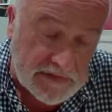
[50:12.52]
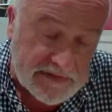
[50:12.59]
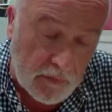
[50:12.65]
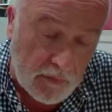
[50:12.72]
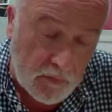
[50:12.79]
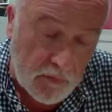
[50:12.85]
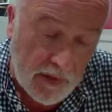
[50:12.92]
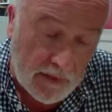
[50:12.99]

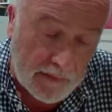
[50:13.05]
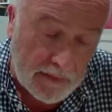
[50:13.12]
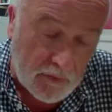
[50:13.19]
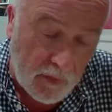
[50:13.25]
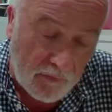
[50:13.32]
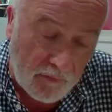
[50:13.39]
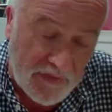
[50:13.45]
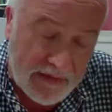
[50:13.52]
So, uh, you
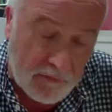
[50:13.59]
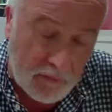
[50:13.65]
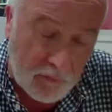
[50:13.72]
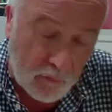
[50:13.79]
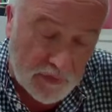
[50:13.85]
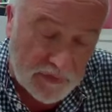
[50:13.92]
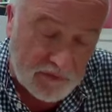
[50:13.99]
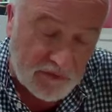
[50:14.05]
know, I think
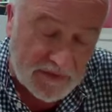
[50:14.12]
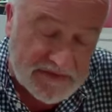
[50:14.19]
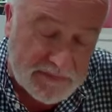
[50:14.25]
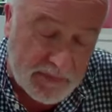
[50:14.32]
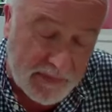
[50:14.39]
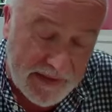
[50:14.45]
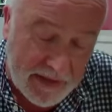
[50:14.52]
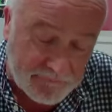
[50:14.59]
one of the
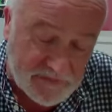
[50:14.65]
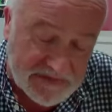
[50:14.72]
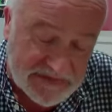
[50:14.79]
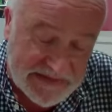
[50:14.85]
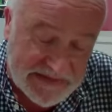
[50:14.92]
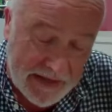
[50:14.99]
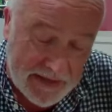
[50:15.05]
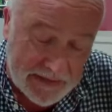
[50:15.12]
things we have to
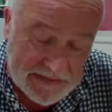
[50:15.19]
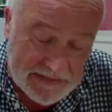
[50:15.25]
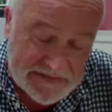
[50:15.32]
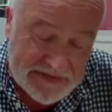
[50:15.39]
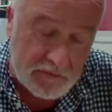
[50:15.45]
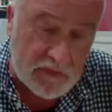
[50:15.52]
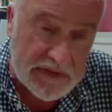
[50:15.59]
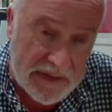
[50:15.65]
say
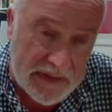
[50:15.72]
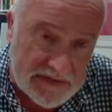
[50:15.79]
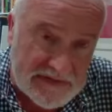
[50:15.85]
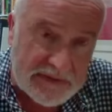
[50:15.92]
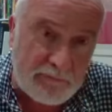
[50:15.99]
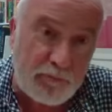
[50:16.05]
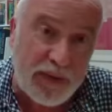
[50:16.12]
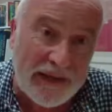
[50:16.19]
is that
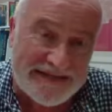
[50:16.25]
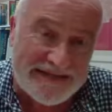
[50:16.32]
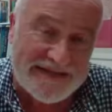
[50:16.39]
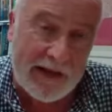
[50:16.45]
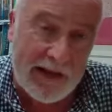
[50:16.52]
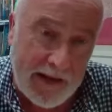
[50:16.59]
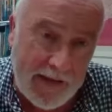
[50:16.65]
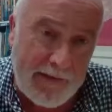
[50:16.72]
religion plays
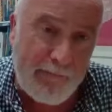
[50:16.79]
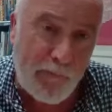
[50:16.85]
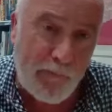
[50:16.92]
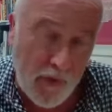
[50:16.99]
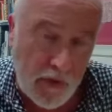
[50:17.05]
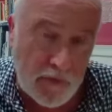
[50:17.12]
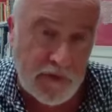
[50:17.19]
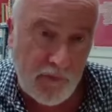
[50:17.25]
a key
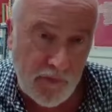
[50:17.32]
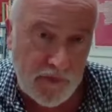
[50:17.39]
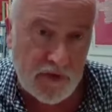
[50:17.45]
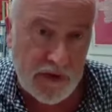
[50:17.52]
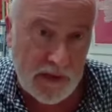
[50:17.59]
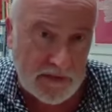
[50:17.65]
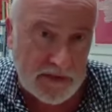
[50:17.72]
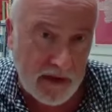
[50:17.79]
part in the
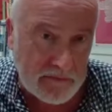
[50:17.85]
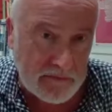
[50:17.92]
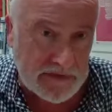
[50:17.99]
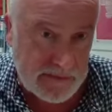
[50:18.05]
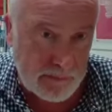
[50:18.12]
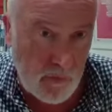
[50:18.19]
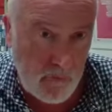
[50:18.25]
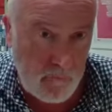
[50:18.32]
United
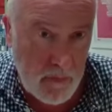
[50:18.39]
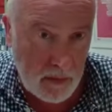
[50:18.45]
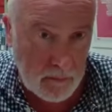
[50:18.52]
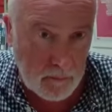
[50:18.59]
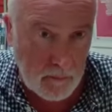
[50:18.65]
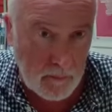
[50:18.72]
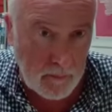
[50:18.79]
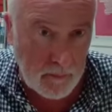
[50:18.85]
Irish
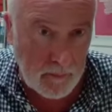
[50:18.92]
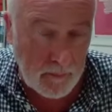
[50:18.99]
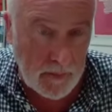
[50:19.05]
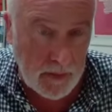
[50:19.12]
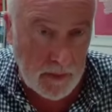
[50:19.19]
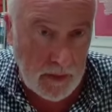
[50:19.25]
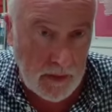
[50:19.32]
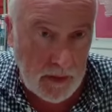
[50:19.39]
movement.
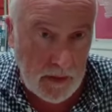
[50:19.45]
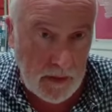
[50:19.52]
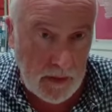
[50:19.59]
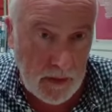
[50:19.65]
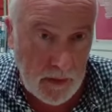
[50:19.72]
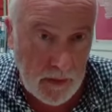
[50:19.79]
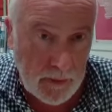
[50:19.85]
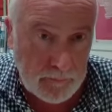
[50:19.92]

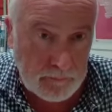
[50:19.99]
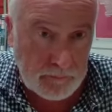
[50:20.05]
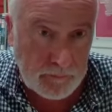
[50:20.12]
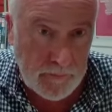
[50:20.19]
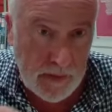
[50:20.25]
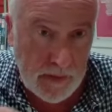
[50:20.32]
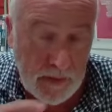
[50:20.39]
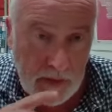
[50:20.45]

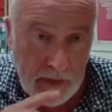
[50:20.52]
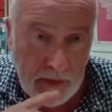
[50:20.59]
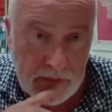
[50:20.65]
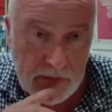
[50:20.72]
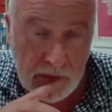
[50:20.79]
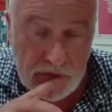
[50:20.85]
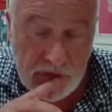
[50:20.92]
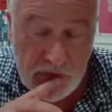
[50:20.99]
Um,
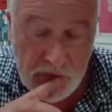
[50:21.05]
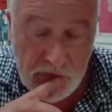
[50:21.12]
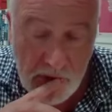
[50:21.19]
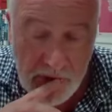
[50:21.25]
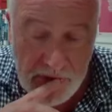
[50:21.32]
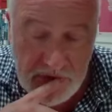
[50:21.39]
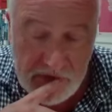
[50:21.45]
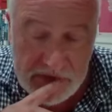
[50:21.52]
now, you could
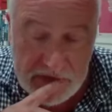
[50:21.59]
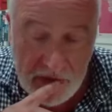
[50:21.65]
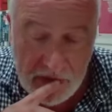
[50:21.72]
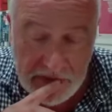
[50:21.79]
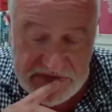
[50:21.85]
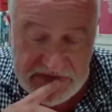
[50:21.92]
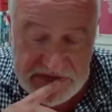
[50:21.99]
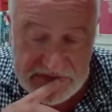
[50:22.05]
argue that
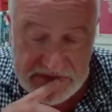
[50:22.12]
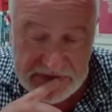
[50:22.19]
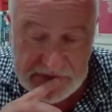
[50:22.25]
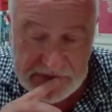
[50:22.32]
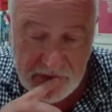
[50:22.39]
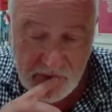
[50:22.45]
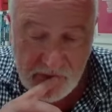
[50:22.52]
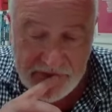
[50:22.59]
Hutcheson,
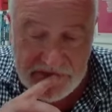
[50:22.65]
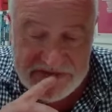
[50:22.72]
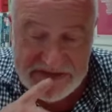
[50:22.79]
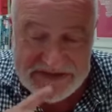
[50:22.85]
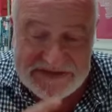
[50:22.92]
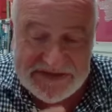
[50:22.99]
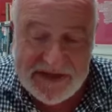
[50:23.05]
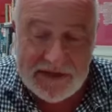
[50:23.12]
you know, there's
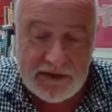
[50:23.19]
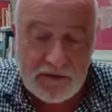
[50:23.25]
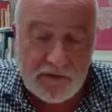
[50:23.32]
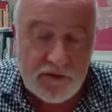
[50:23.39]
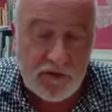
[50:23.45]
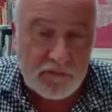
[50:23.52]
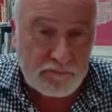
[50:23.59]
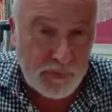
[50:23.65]
a
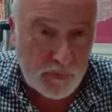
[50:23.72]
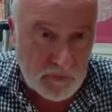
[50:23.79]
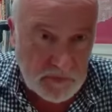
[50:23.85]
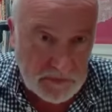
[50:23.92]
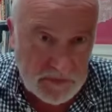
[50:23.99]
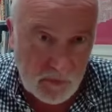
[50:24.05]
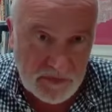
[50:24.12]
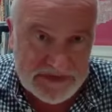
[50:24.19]
secular
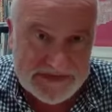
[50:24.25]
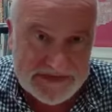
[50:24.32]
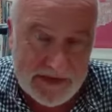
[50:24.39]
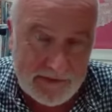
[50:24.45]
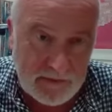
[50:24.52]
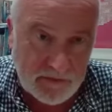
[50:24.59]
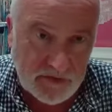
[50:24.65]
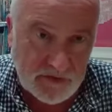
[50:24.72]
component or a
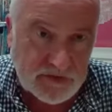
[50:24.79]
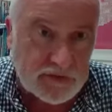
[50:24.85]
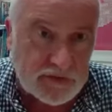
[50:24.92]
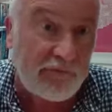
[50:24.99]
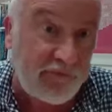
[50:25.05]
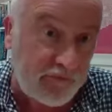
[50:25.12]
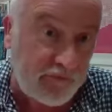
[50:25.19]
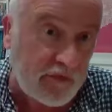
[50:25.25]
secular
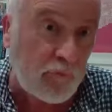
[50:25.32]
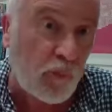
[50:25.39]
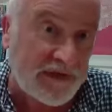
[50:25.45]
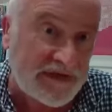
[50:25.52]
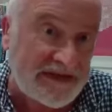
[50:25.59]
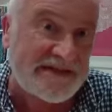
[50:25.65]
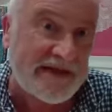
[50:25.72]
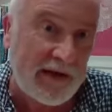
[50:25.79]
drift in
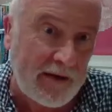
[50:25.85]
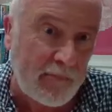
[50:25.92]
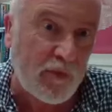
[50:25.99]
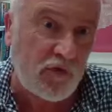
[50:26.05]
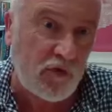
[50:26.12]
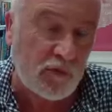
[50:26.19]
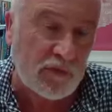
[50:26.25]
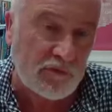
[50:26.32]
what he's saying
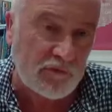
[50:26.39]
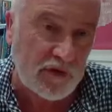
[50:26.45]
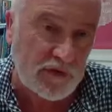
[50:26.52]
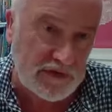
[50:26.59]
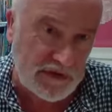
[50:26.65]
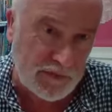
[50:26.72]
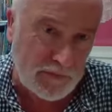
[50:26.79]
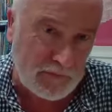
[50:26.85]
about human
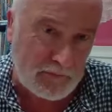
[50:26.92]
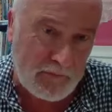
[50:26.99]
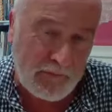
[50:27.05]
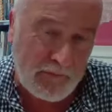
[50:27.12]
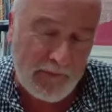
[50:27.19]
virtue.